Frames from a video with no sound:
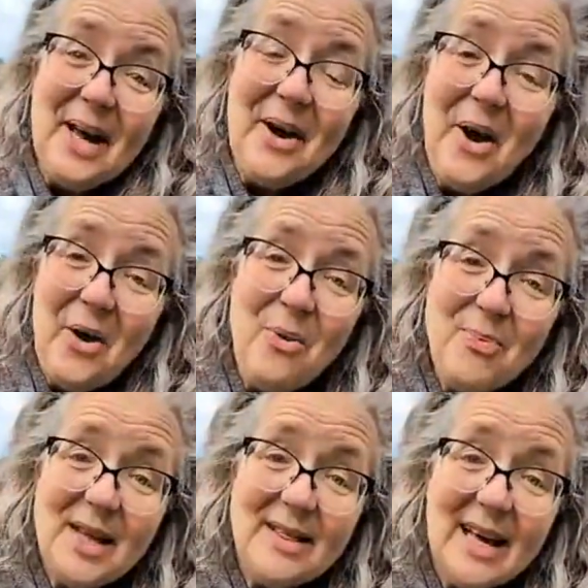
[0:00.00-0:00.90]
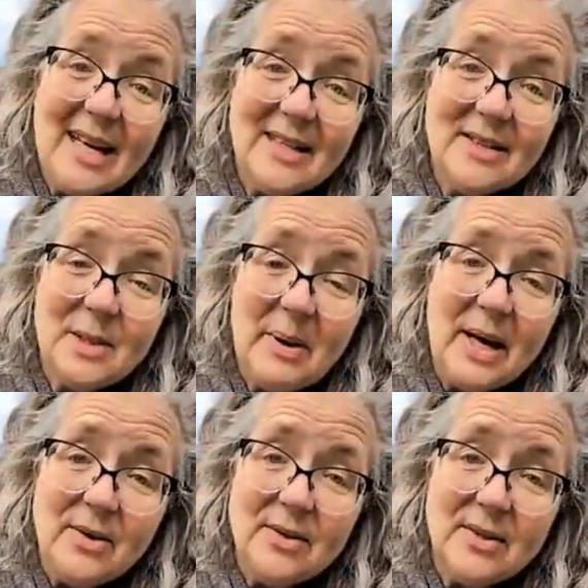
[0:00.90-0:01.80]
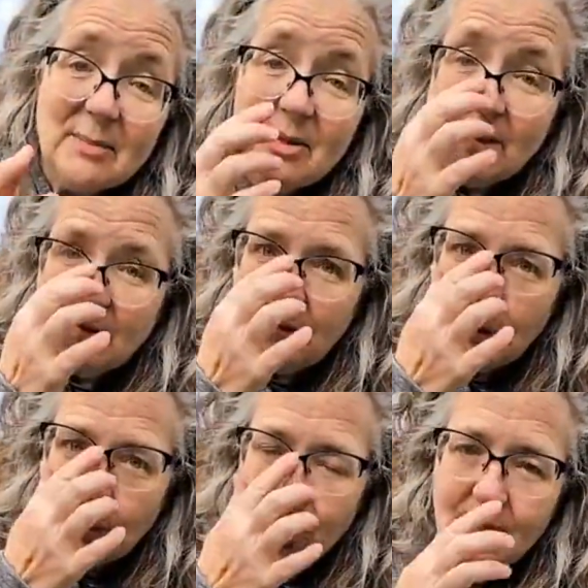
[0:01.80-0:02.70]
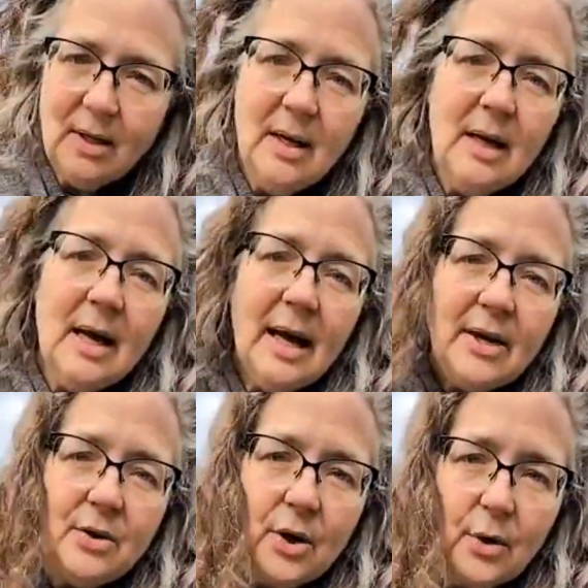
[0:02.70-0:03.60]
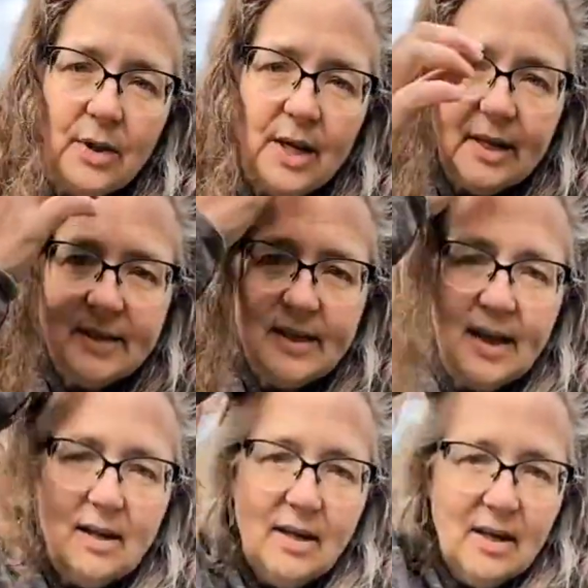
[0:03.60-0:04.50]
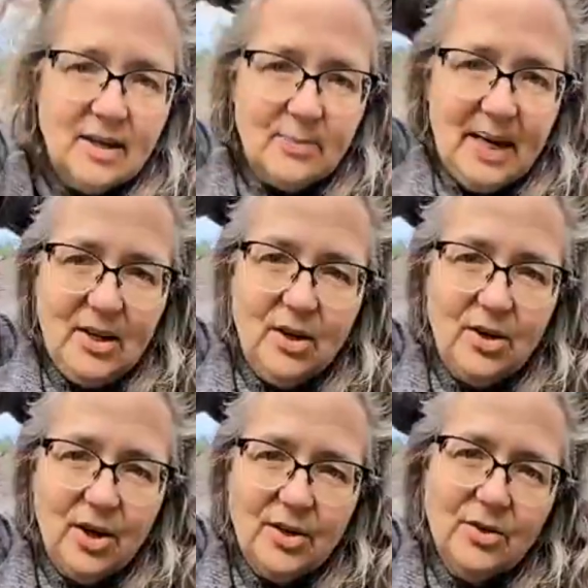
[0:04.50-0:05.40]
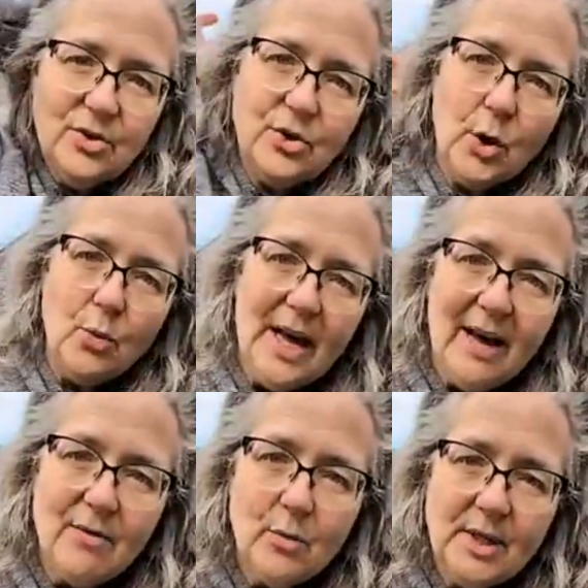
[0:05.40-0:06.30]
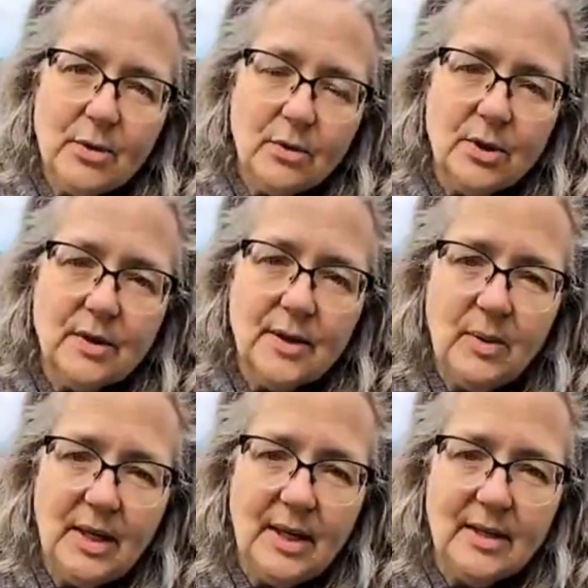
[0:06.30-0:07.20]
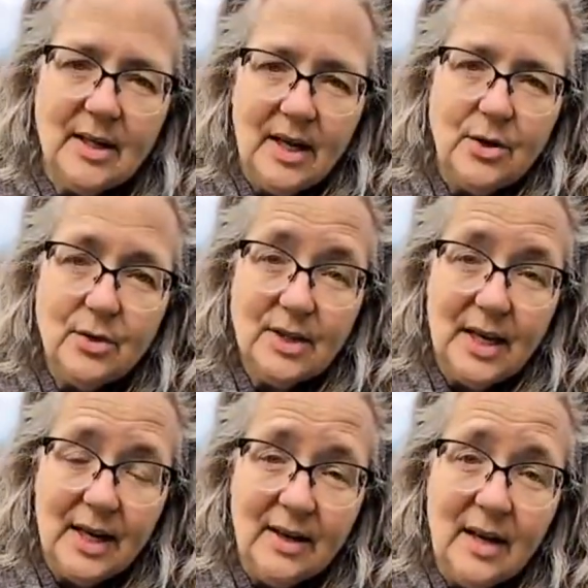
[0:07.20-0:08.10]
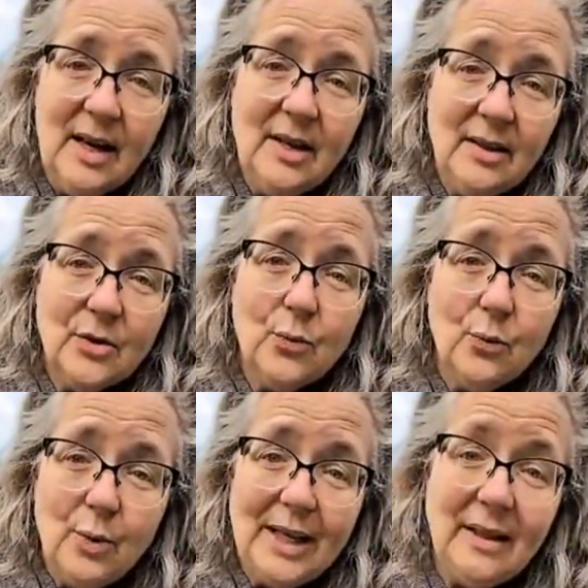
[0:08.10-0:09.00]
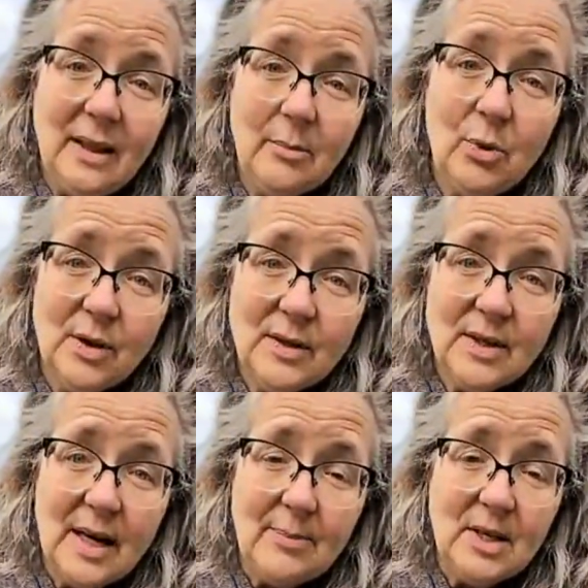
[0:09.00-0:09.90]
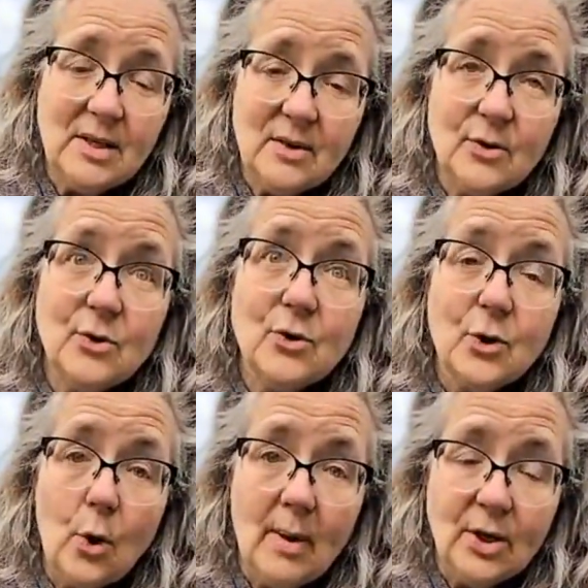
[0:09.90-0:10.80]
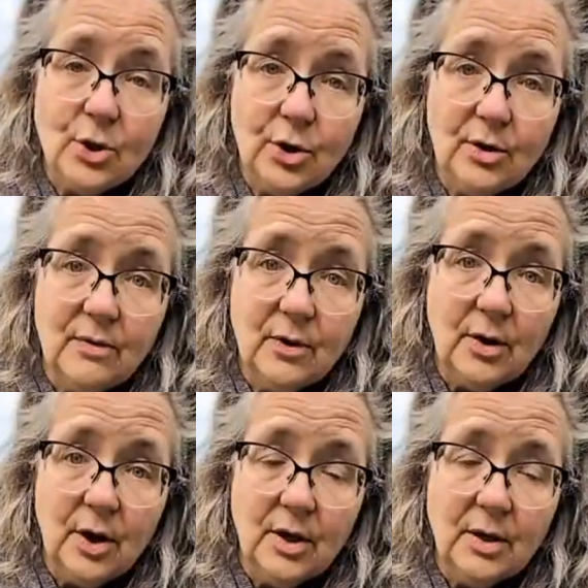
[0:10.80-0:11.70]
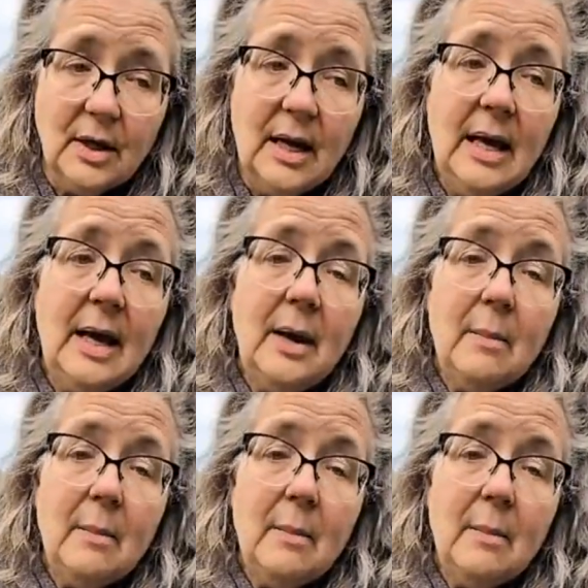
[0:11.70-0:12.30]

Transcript: so I hope that that dispels some of the confusion. I know, like I said, us backyard gardeners don't have the resources that we need to understand this really important step that does so much good for our garden.